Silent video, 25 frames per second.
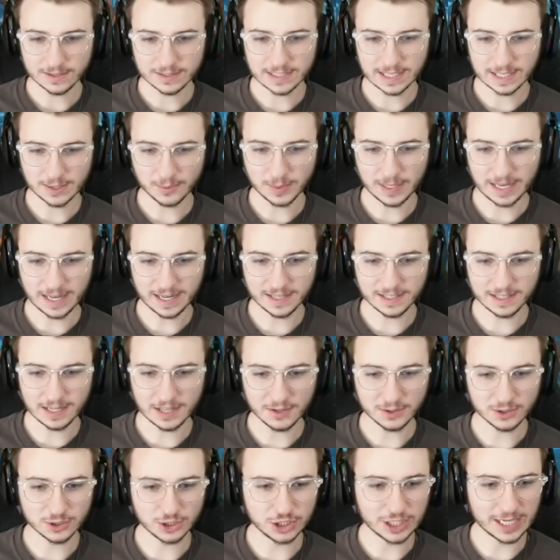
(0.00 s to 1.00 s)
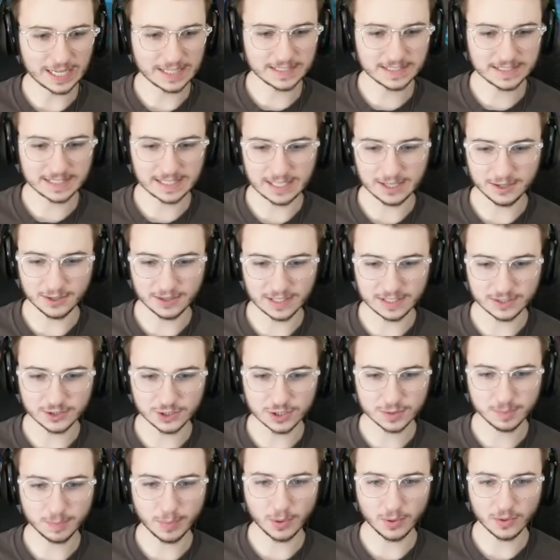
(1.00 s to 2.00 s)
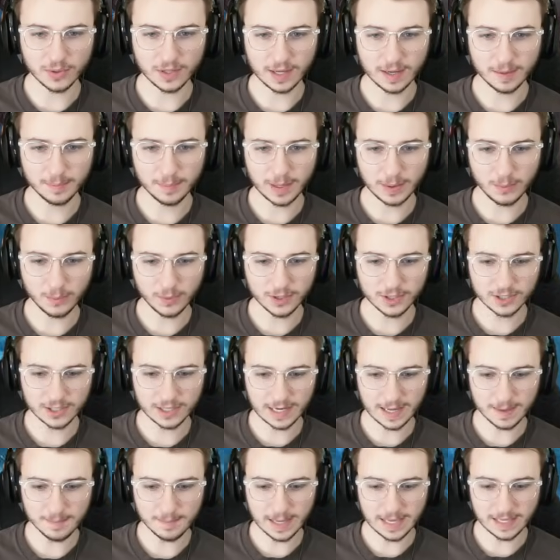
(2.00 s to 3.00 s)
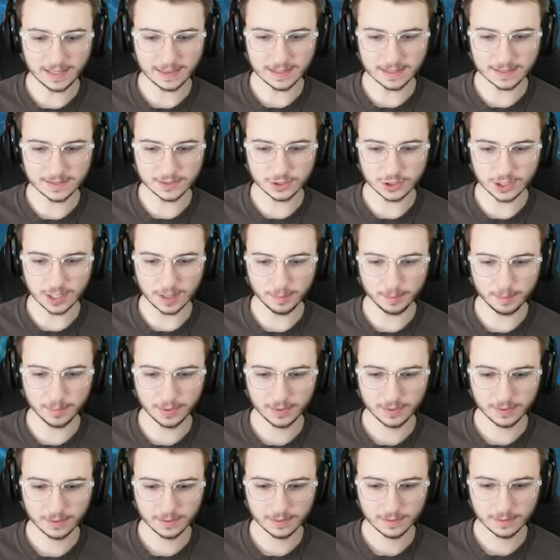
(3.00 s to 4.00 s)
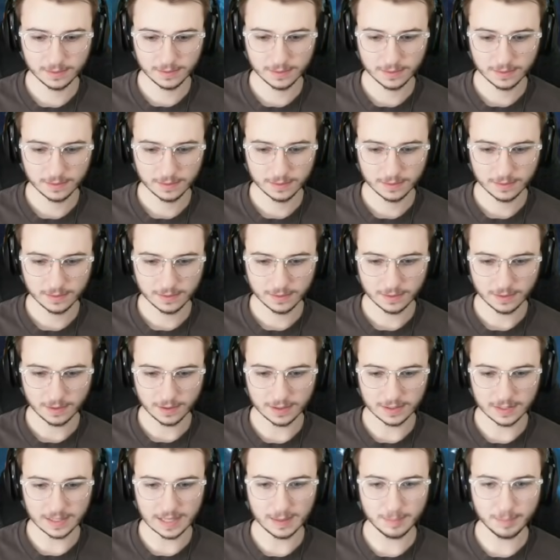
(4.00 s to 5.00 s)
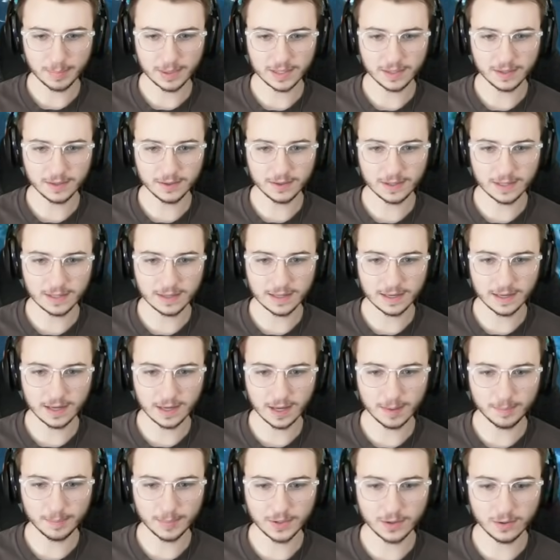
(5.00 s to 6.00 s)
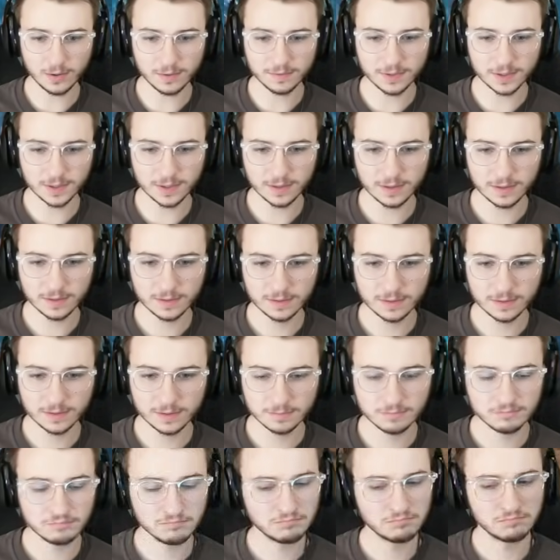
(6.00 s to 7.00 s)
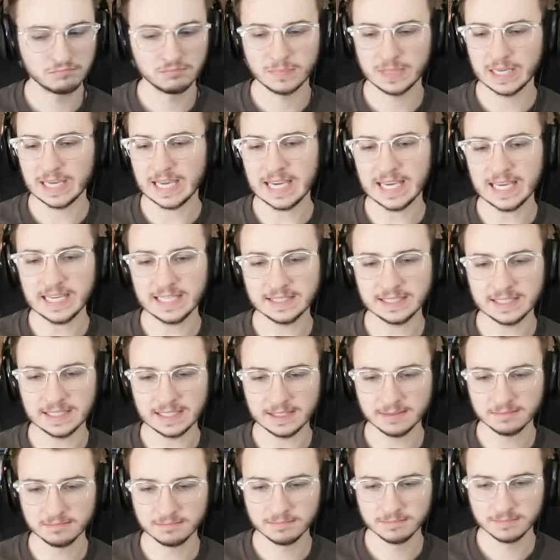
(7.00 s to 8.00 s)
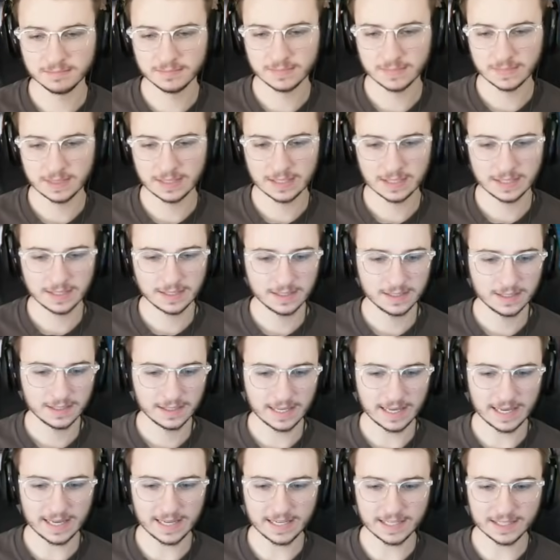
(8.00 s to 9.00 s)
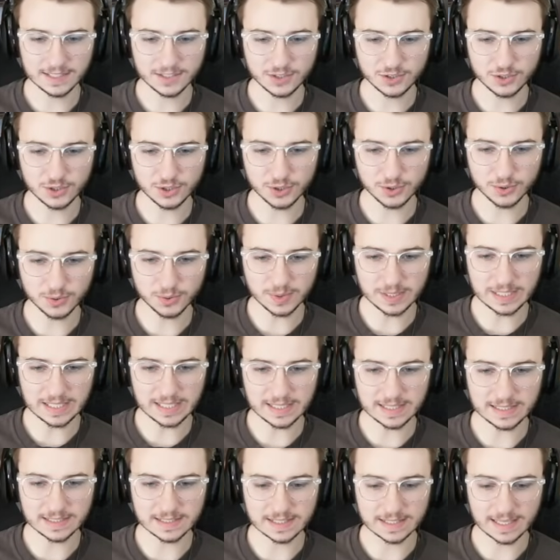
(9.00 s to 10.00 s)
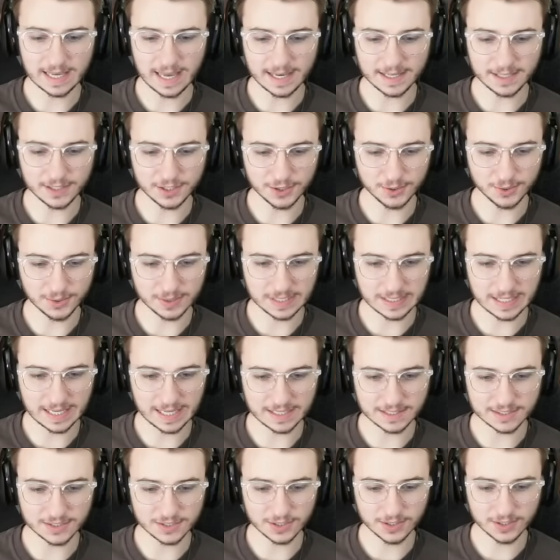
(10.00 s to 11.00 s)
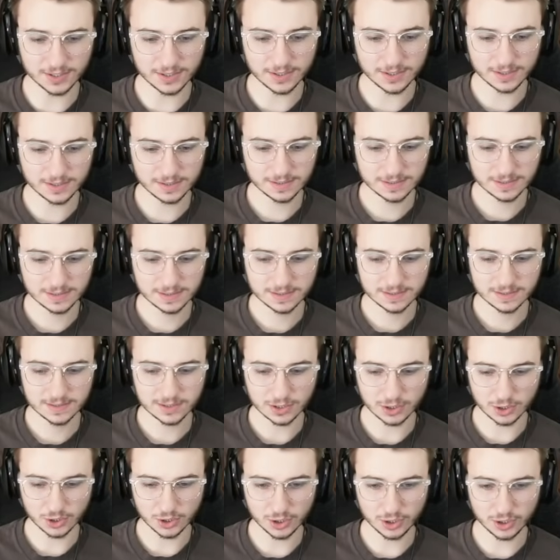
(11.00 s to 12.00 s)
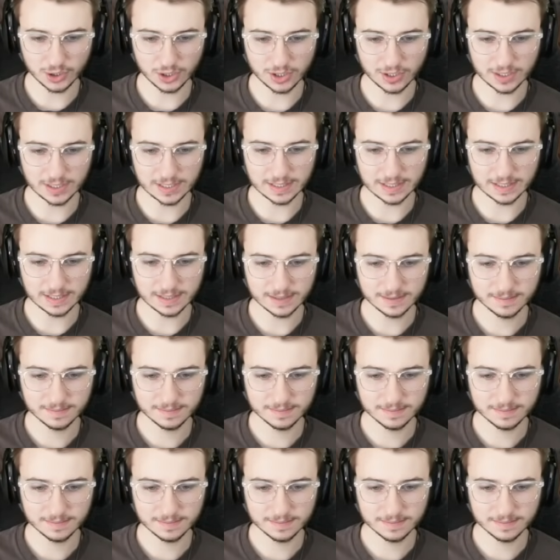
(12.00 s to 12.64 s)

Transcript: Looks like we got another jet skier that just pulled up. I wonder, could I make this jump onto that pillar and then up and over? Easy. It is too easy. How you doing today, sir? Good.